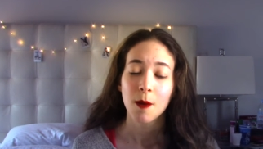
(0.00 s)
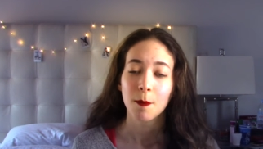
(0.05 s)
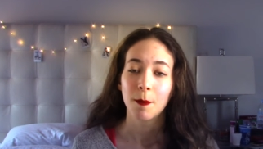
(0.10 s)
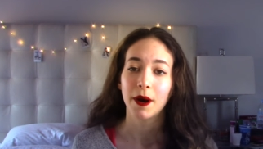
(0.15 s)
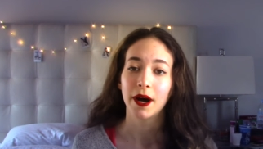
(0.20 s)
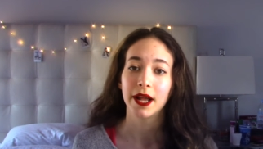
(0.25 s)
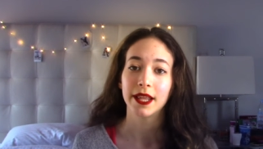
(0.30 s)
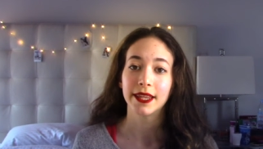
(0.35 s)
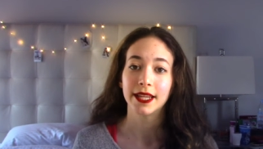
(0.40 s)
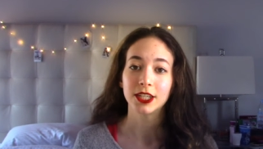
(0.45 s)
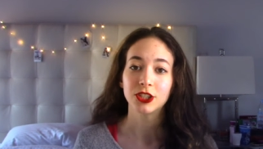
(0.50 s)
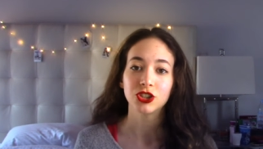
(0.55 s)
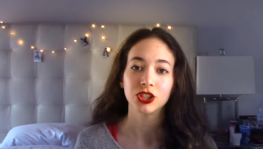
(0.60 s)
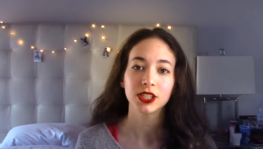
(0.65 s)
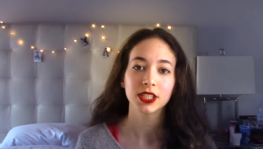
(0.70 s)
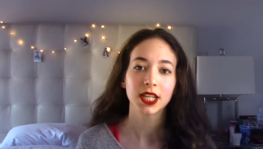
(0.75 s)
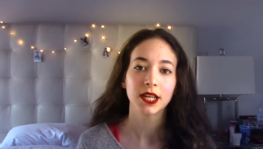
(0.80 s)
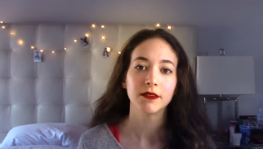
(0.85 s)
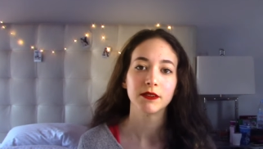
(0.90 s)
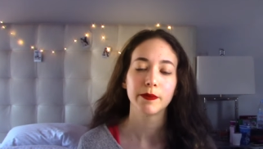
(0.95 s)
but this
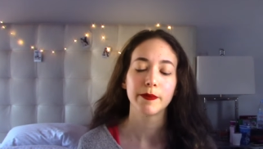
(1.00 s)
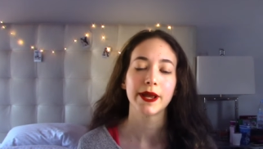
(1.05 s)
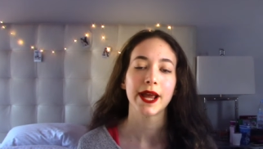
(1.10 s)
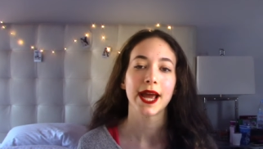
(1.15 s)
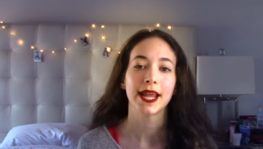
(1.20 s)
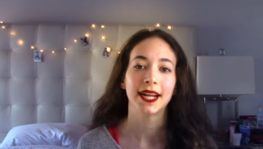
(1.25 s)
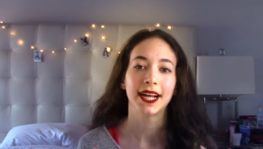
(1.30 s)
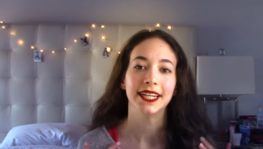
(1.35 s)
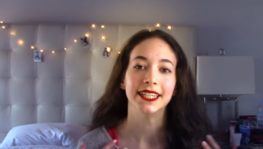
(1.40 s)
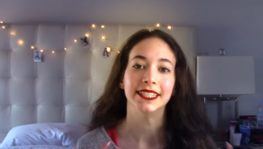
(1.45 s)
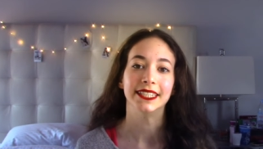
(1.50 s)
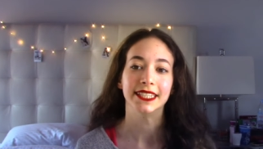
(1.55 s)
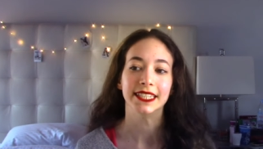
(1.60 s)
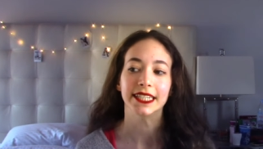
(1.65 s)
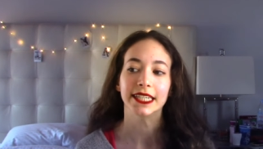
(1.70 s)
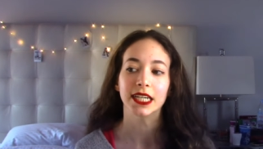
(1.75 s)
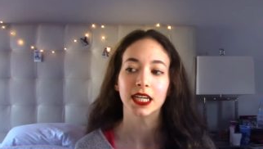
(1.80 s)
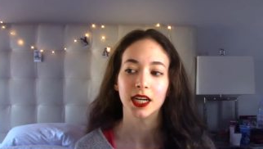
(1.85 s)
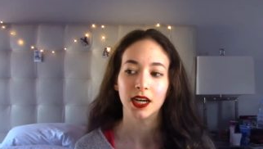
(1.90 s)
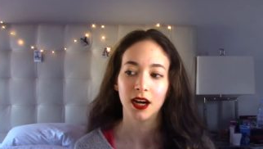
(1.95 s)
just gives me an
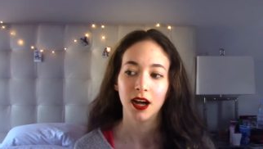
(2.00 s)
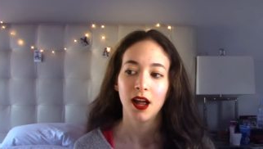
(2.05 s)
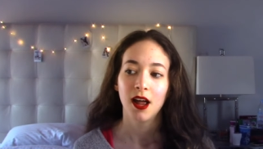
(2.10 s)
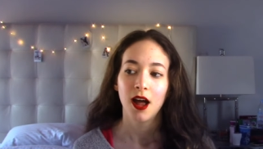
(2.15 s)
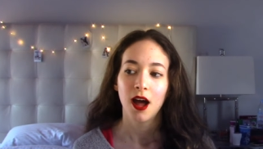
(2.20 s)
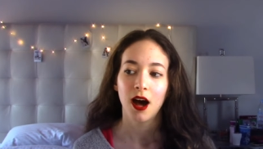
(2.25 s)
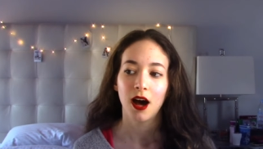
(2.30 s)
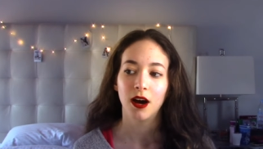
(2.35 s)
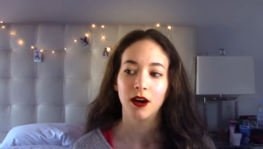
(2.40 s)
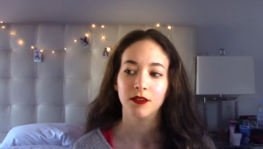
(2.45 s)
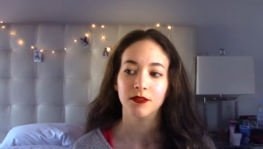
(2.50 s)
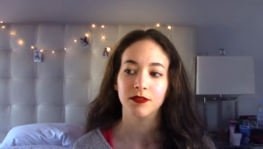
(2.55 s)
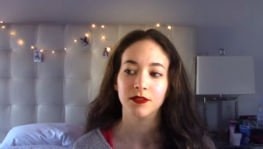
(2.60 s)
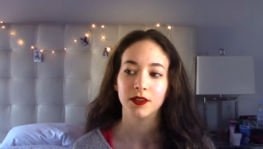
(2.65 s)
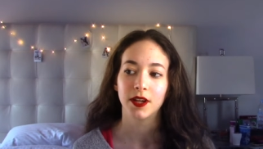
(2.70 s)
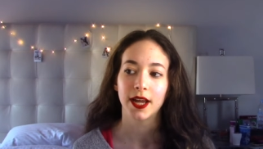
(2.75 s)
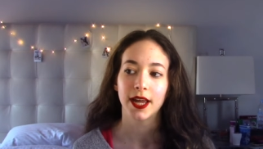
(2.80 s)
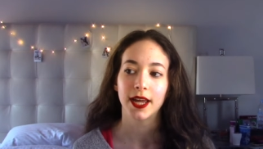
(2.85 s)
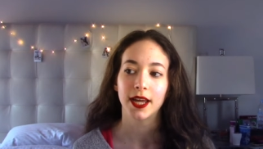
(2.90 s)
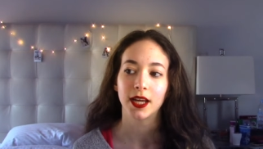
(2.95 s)
idea of
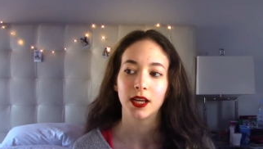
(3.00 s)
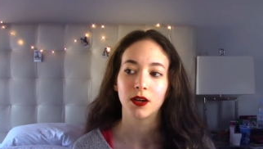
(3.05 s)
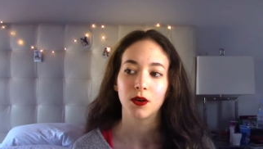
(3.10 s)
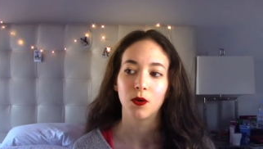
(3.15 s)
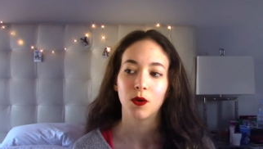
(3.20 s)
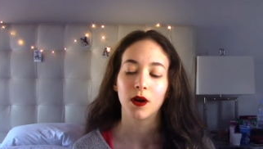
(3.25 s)
like,